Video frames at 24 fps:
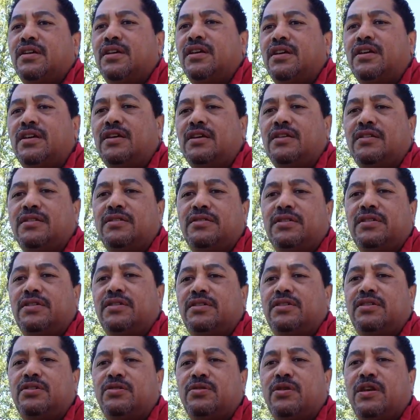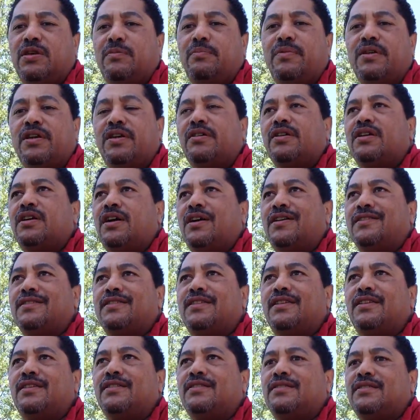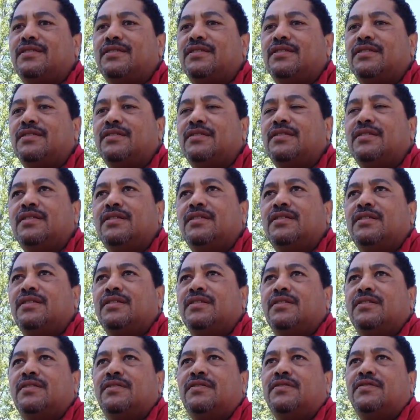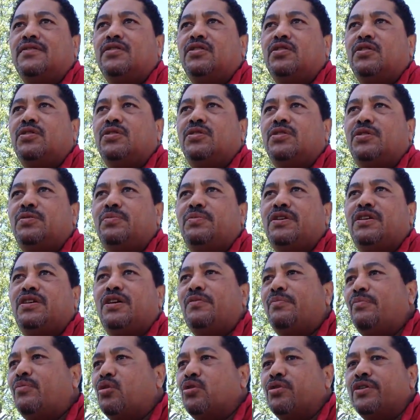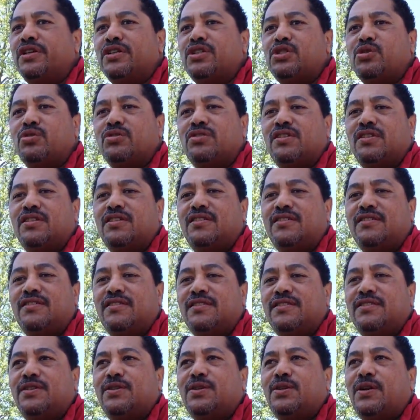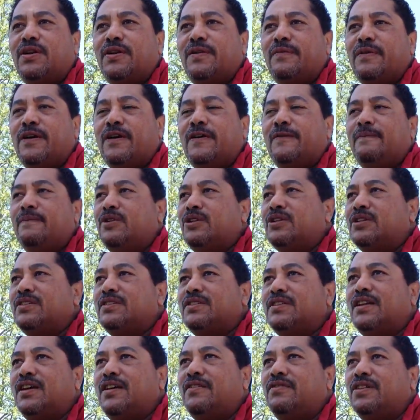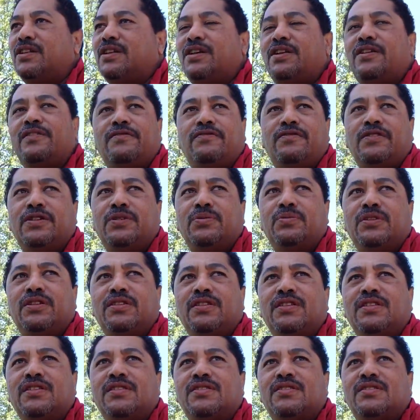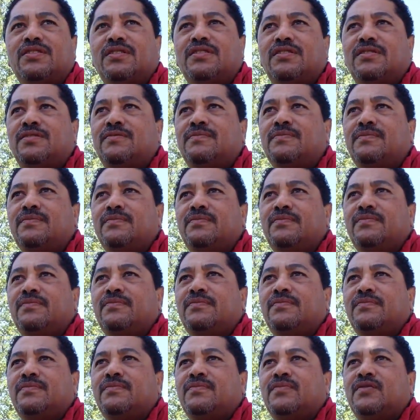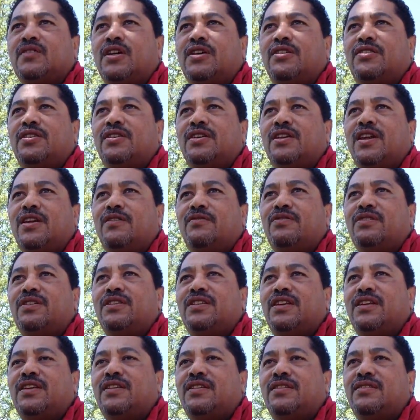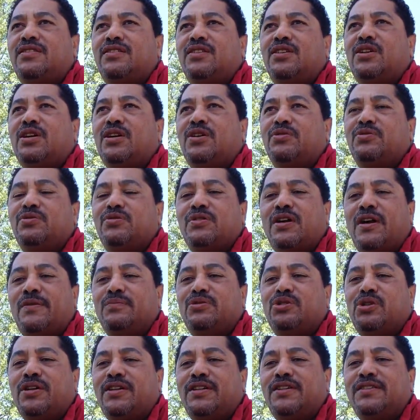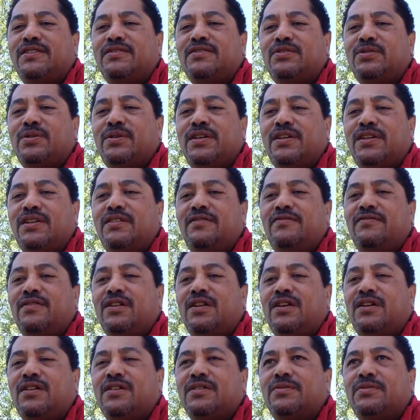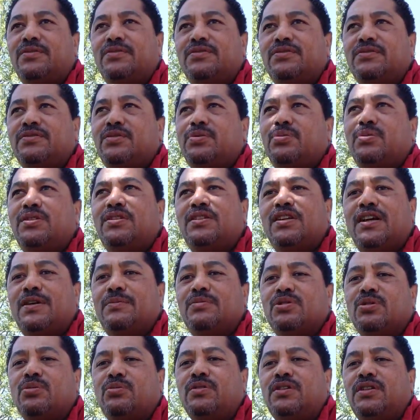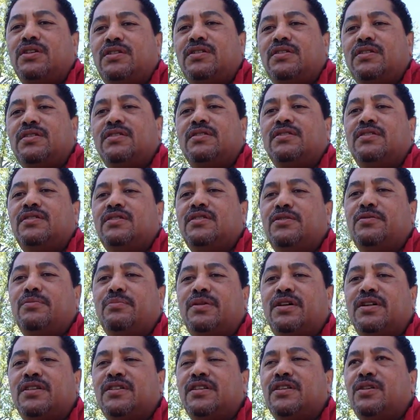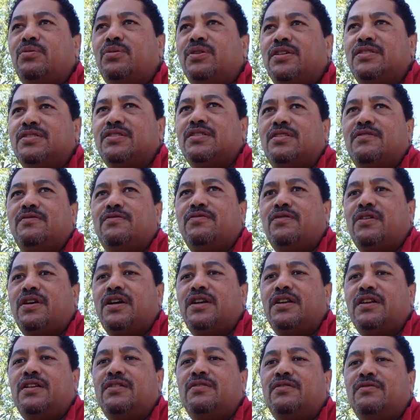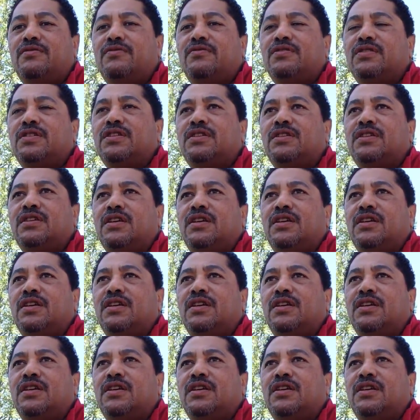and you create better content, and it'll become more interesting. I'm looking to have a lot of fun with this, and I think every day, I'm trying to create a vlog 3 times a week, Monday, Wednesday, Friday, hopefully.